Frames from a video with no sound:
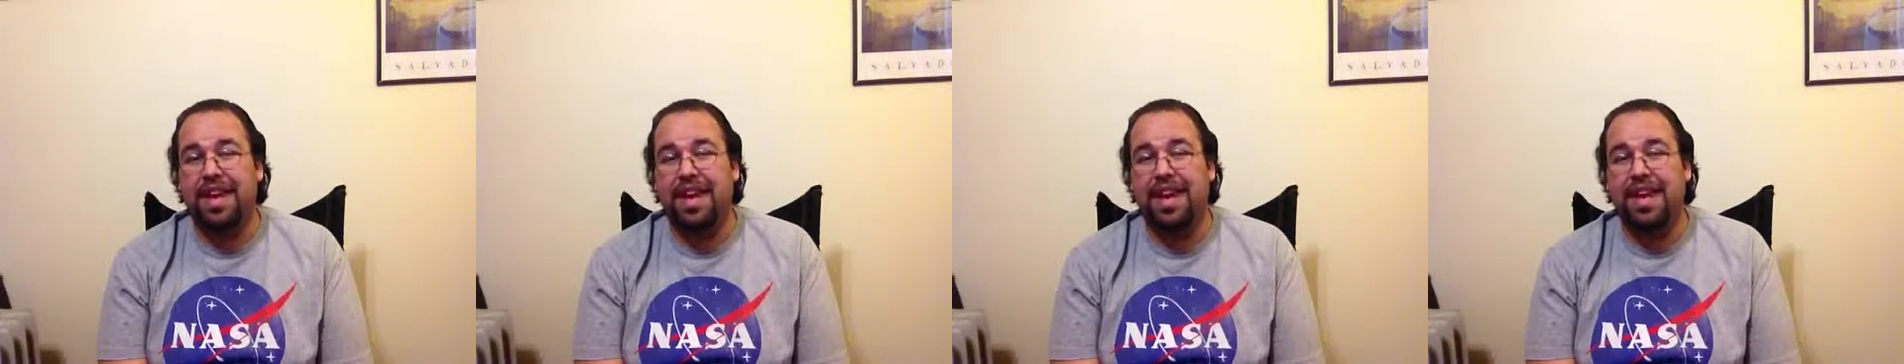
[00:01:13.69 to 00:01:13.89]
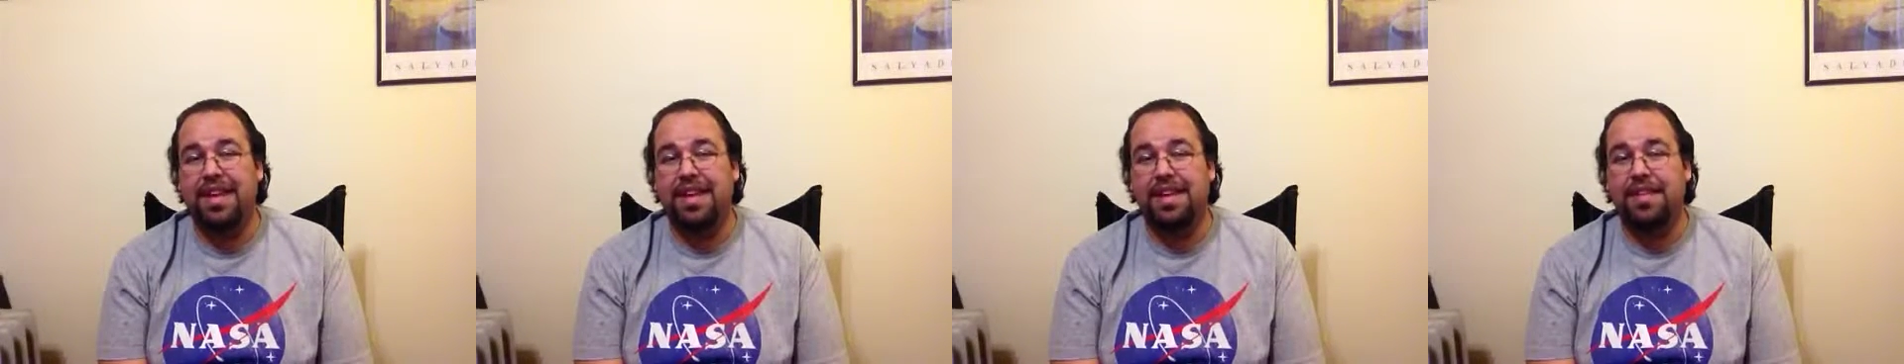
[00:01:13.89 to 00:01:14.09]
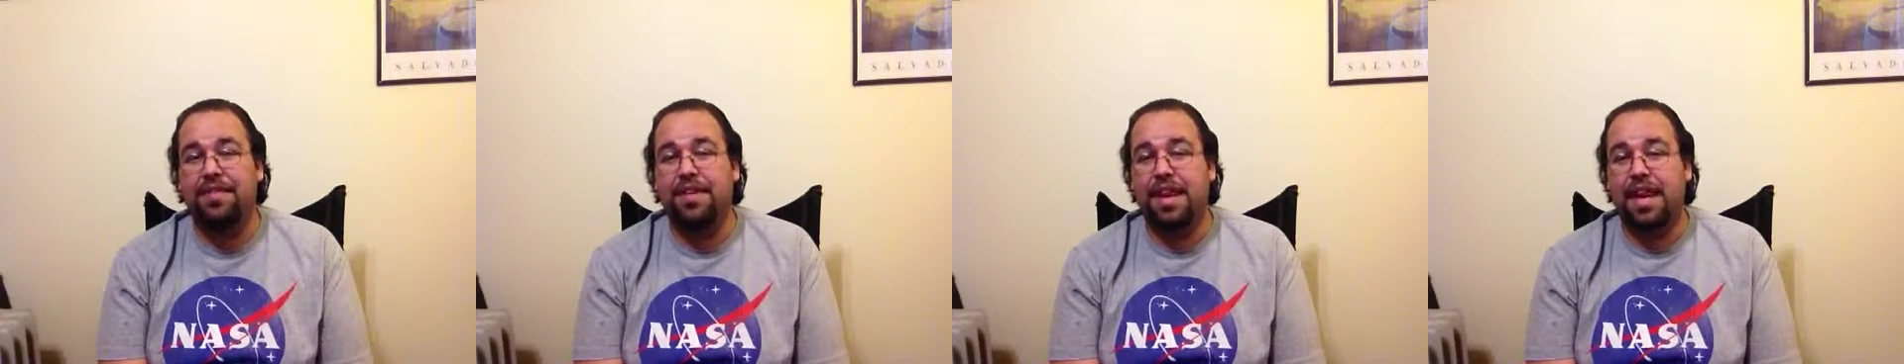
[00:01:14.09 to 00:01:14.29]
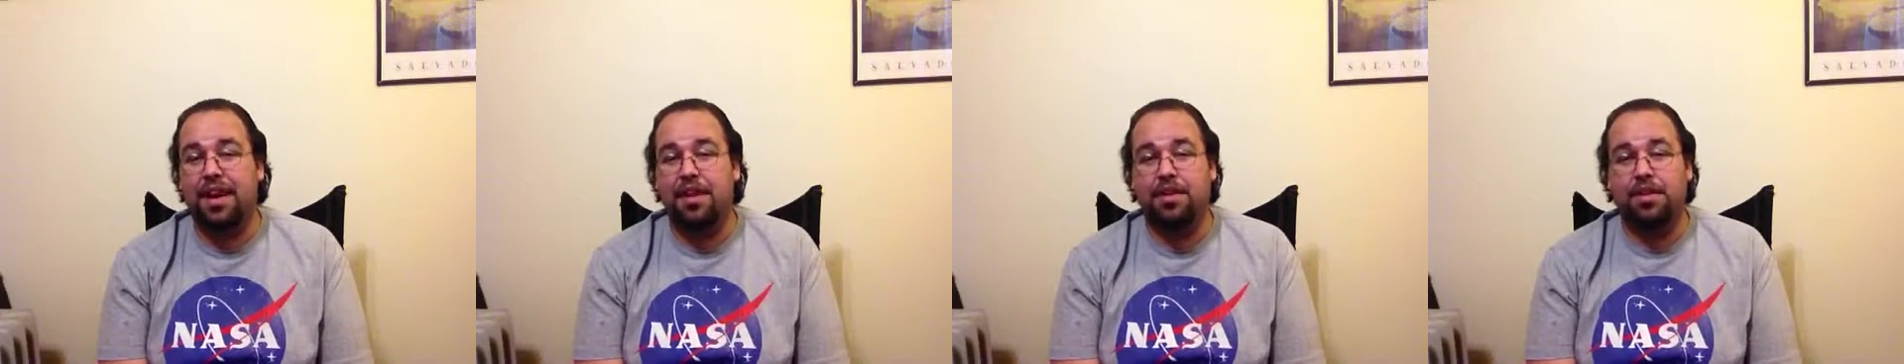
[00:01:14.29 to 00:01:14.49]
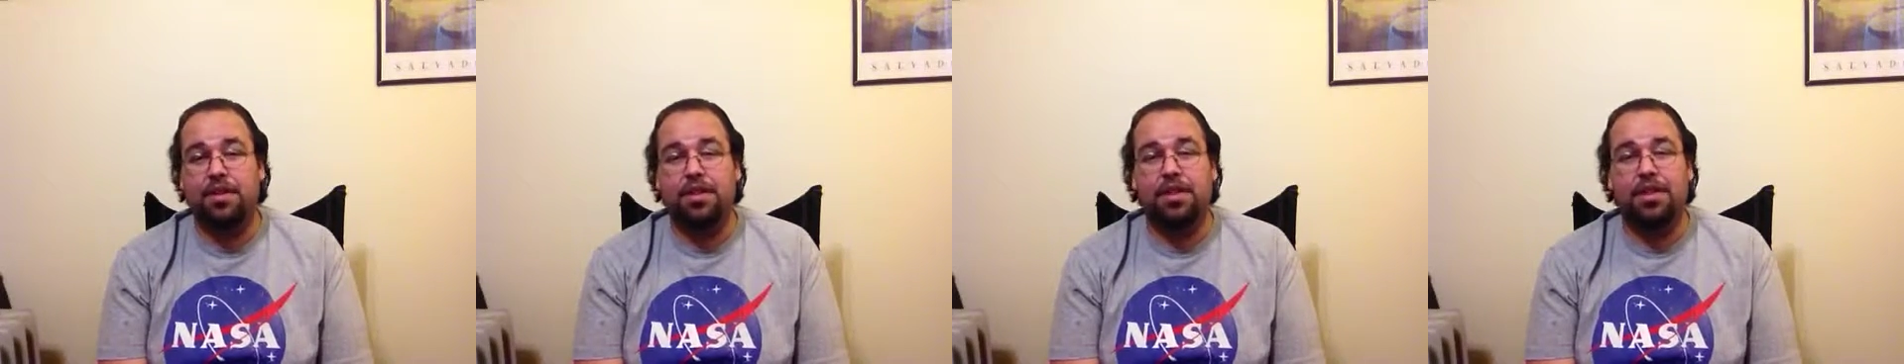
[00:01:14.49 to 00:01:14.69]
and giving
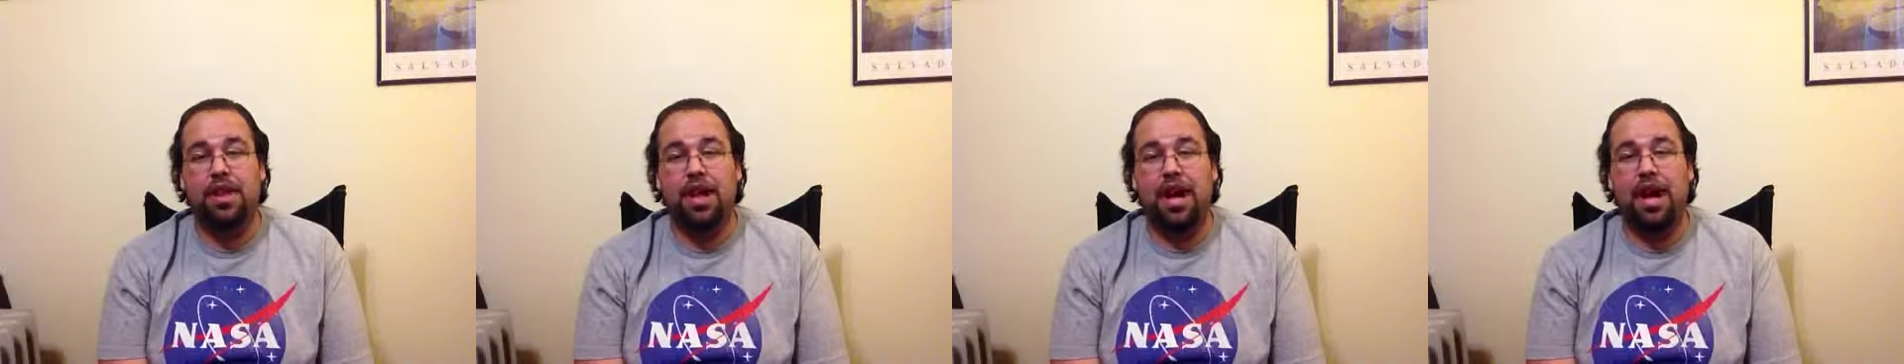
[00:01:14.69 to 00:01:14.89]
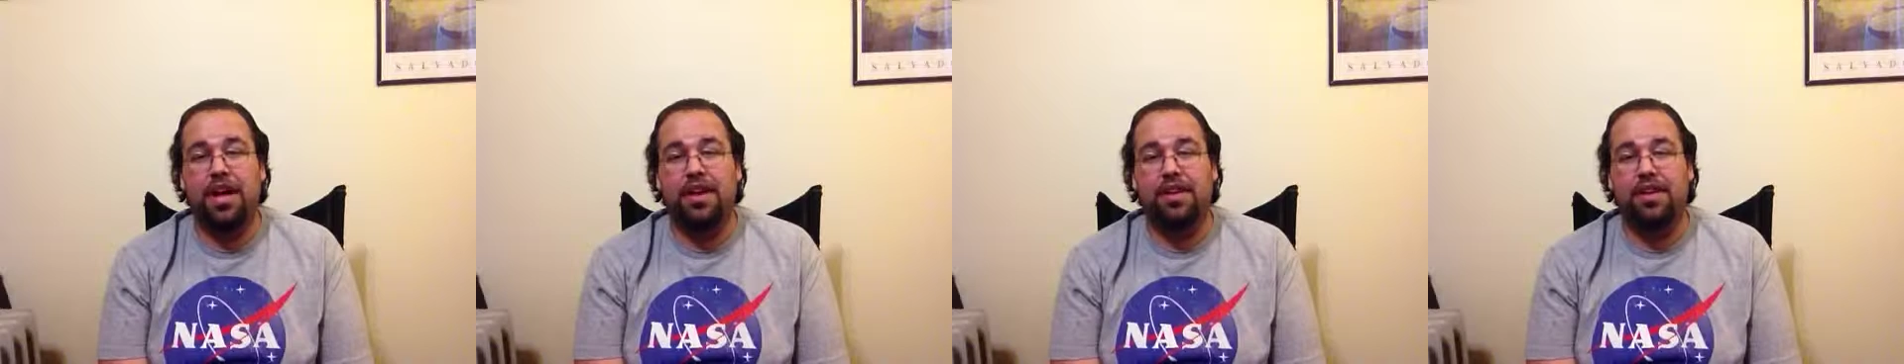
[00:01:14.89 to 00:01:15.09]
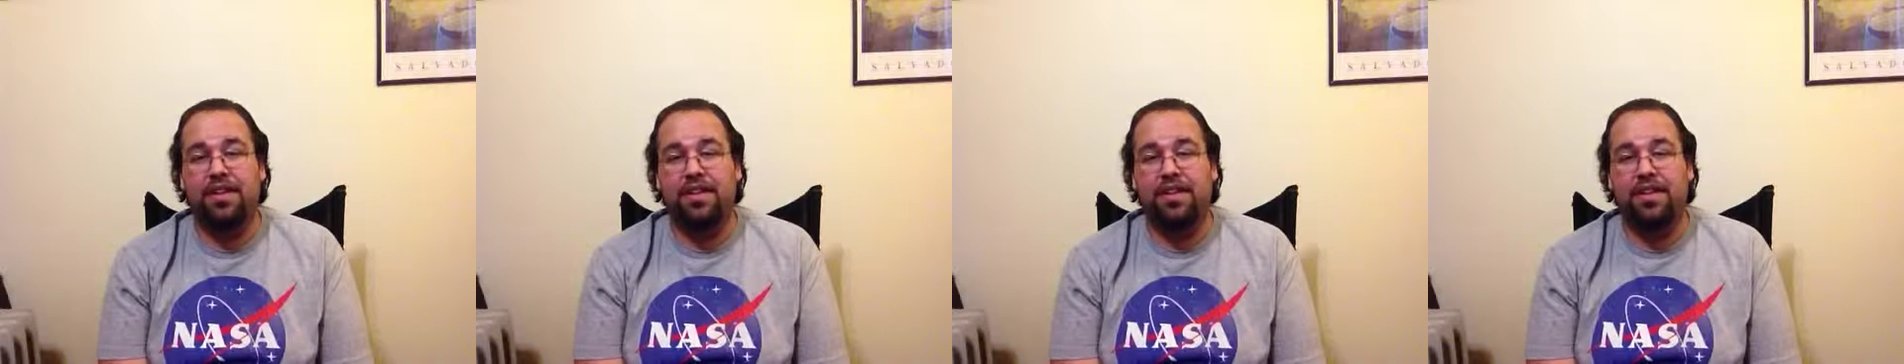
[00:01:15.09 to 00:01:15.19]
out a lot